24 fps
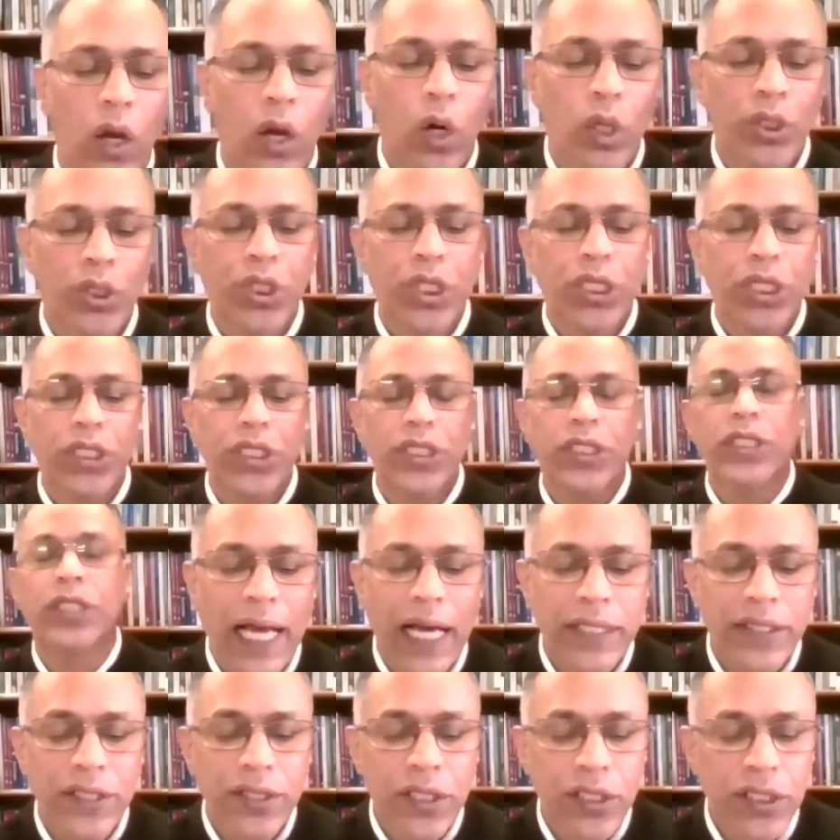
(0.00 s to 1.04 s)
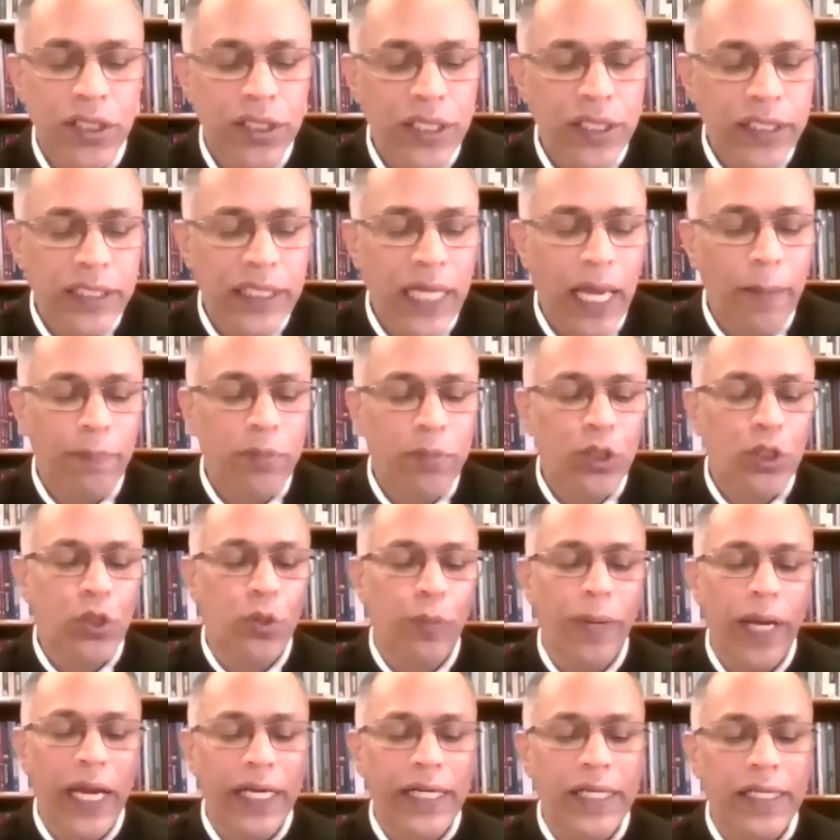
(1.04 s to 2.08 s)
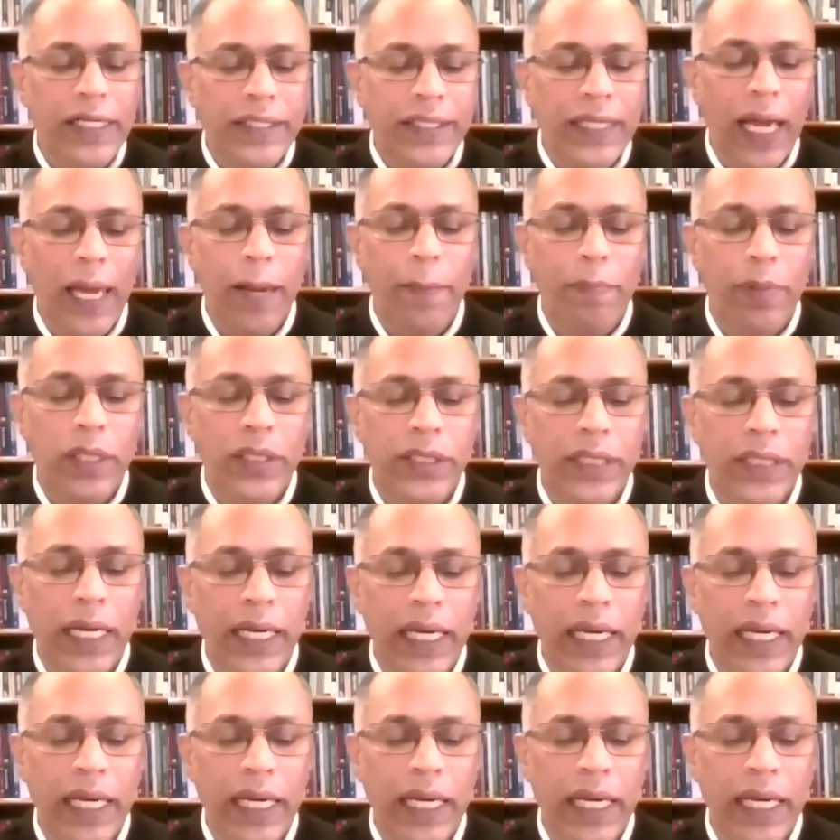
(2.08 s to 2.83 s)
Lord Jesus asked his disciples to make disciples,